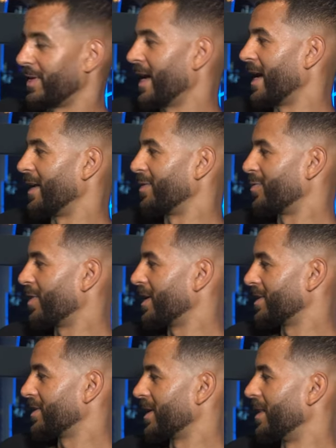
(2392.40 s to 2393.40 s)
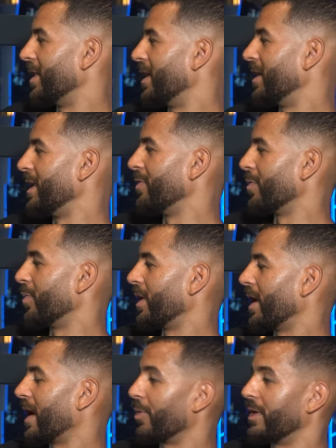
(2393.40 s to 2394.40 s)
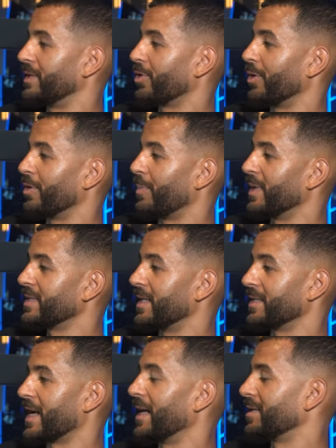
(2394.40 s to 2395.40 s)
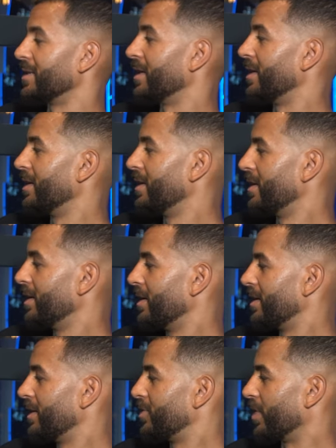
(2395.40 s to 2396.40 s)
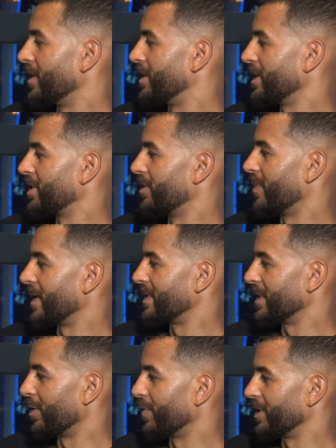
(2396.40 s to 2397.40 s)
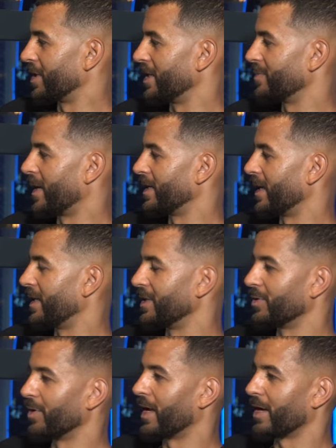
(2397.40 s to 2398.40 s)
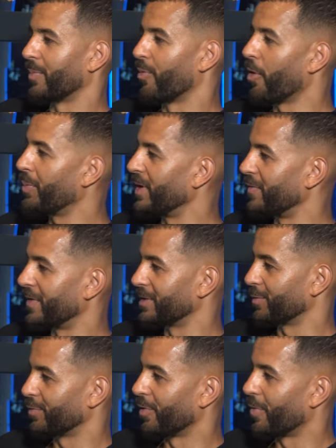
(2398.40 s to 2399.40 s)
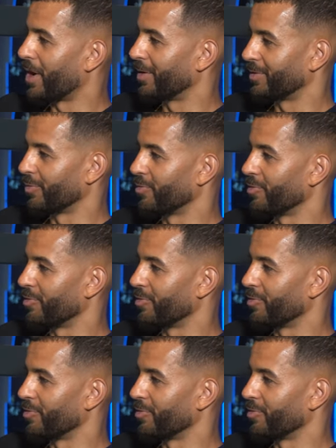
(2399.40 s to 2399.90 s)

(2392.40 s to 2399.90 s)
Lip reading: yeah, and it's fresh. And then even when I like wanted to go into business, I had to transition myself and change my identity to a, like a property investor for a while to